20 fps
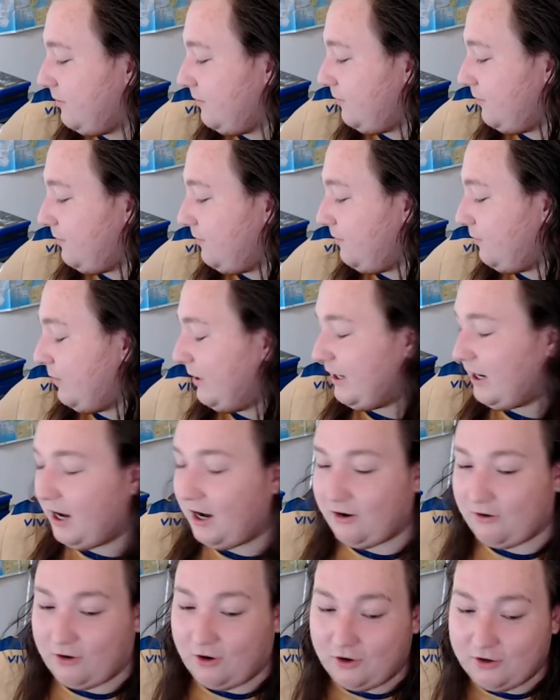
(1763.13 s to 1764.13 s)
we
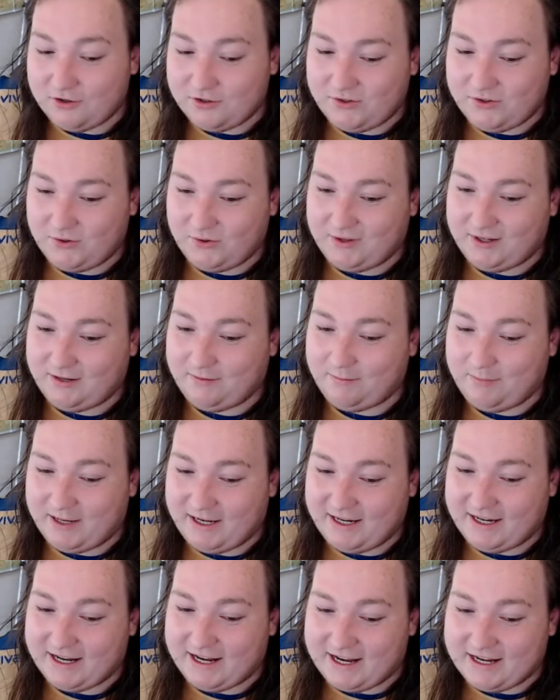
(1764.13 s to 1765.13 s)
are on to the
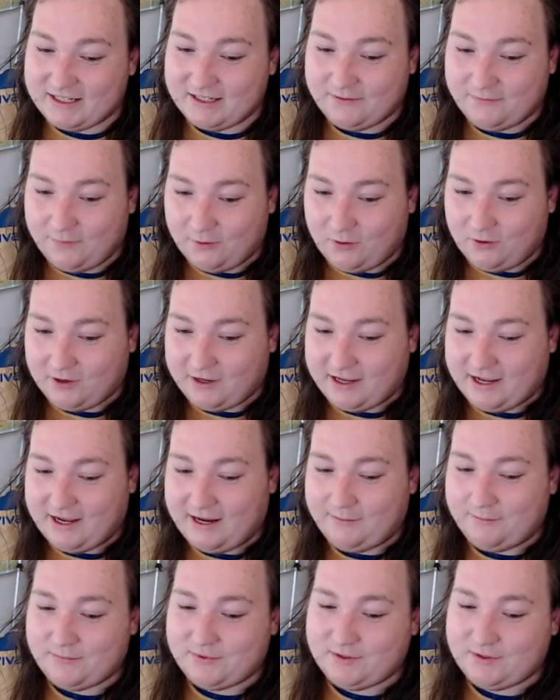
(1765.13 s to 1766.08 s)
PS4 games.